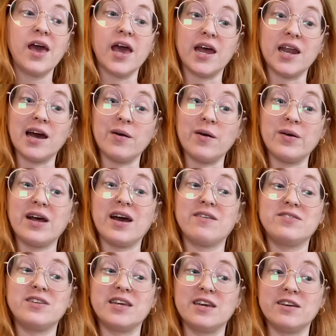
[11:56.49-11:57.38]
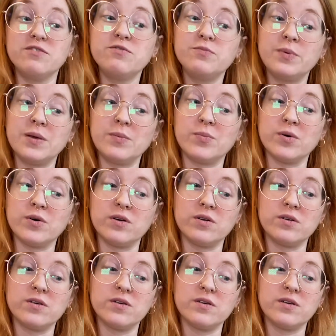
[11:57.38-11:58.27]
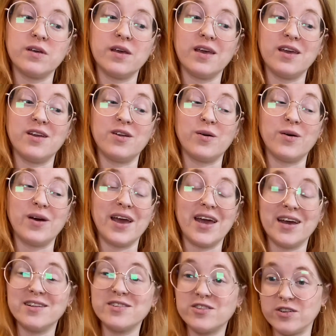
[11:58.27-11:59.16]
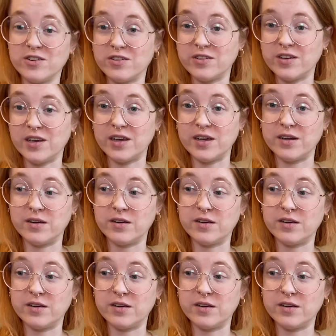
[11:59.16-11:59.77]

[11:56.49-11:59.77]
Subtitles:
and I would have to give people, you know, answers in,